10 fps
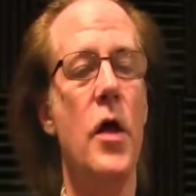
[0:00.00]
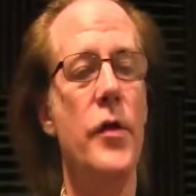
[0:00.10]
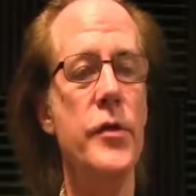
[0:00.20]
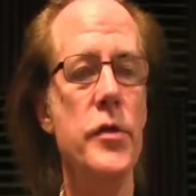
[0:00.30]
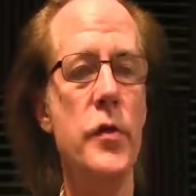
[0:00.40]

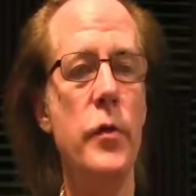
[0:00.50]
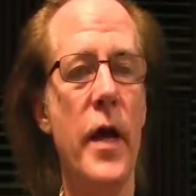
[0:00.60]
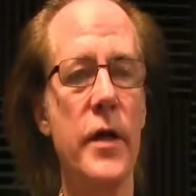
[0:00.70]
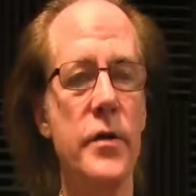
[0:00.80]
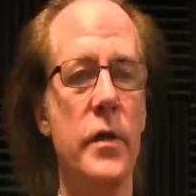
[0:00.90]
This tune
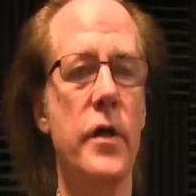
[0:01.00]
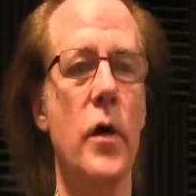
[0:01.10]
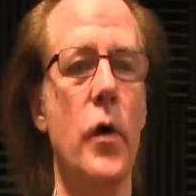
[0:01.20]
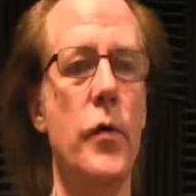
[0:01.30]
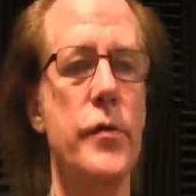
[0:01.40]
actually
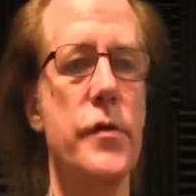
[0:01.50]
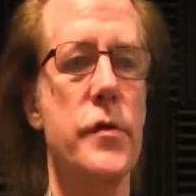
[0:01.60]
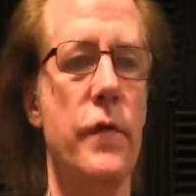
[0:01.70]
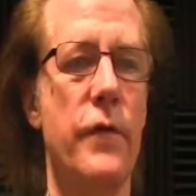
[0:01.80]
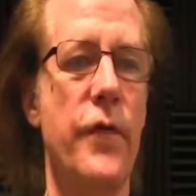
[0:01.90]

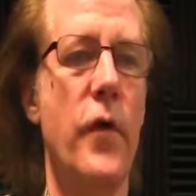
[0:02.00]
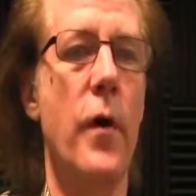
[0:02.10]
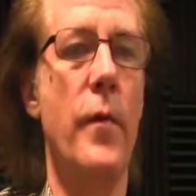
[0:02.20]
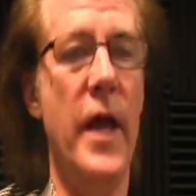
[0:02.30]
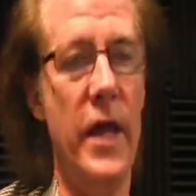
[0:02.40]
goes
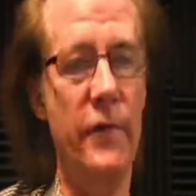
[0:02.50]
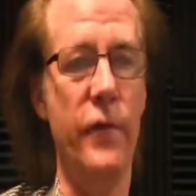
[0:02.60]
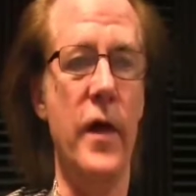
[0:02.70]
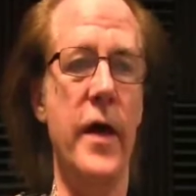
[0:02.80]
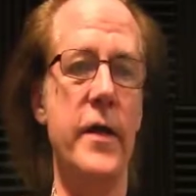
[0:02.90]
from A
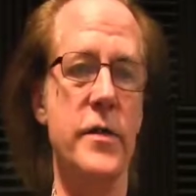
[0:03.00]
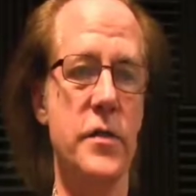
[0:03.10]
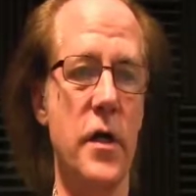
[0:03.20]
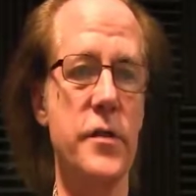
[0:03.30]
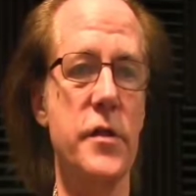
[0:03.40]
flat, it
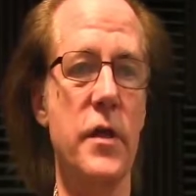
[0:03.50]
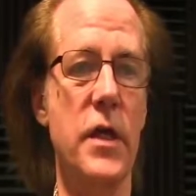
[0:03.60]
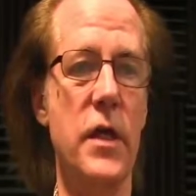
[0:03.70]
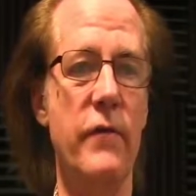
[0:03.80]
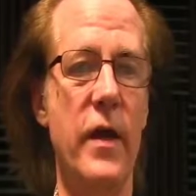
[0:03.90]
starts in the
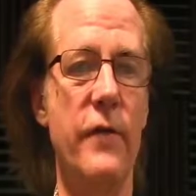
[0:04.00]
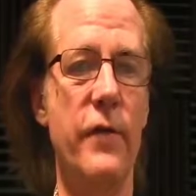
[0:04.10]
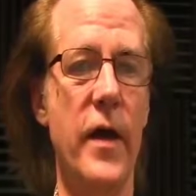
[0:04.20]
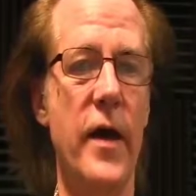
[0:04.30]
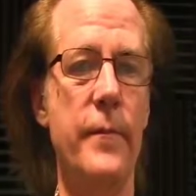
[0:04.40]
key of A
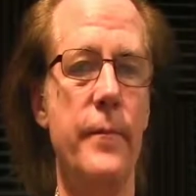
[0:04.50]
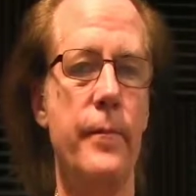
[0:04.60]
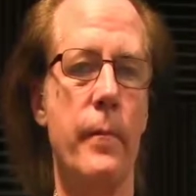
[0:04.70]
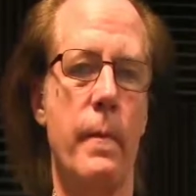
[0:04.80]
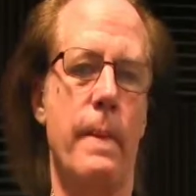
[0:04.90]
flat,
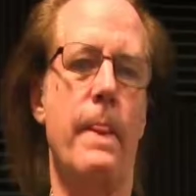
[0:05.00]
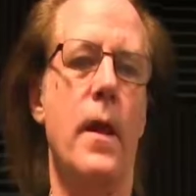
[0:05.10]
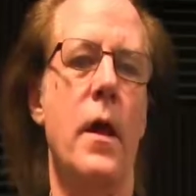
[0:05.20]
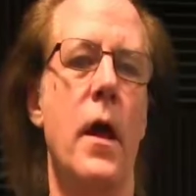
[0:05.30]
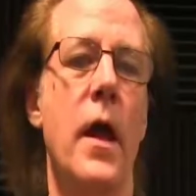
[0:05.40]

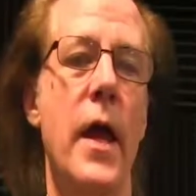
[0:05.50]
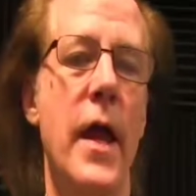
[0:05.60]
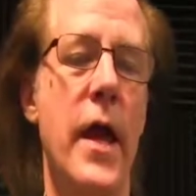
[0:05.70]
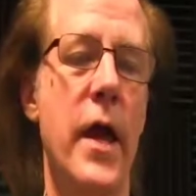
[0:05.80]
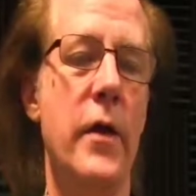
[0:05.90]

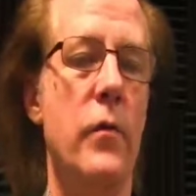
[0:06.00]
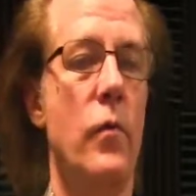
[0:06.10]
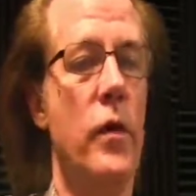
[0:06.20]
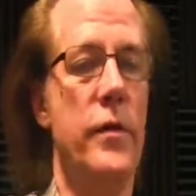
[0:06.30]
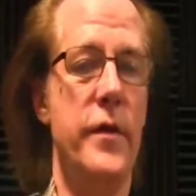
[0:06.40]
and
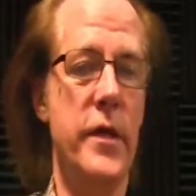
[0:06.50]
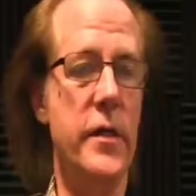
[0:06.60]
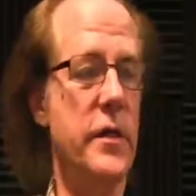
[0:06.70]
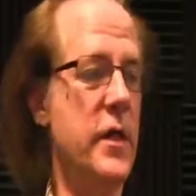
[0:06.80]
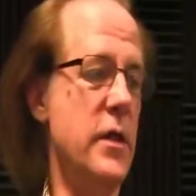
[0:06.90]
when
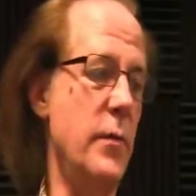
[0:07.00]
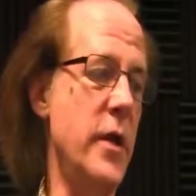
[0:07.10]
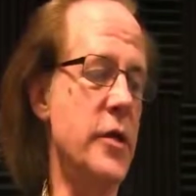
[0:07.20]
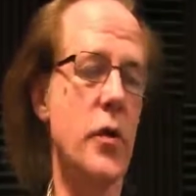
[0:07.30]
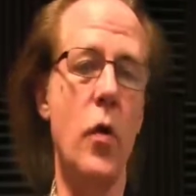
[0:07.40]
the D
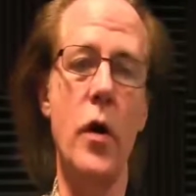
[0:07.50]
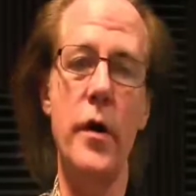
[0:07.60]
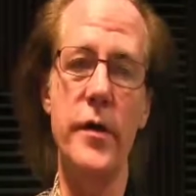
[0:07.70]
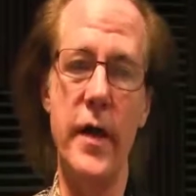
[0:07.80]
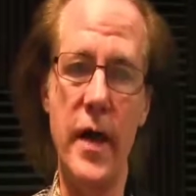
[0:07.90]
diminished
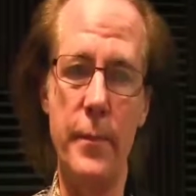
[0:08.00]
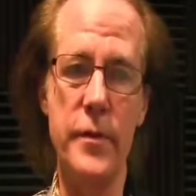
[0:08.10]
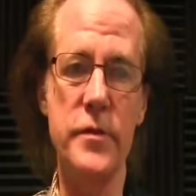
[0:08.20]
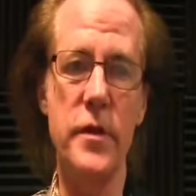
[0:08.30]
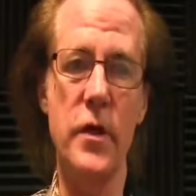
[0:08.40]
chord
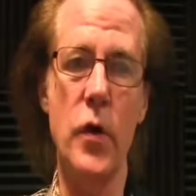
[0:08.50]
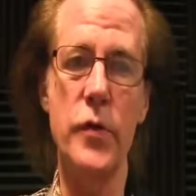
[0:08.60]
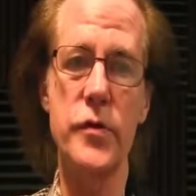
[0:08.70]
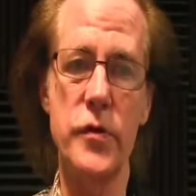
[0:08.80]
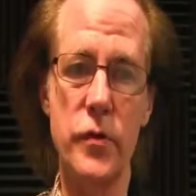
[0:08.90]
happens and it
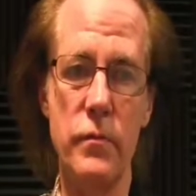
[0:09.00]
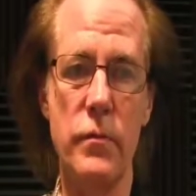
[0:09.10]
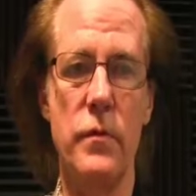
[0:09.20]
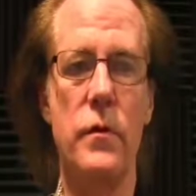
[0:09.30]
goes to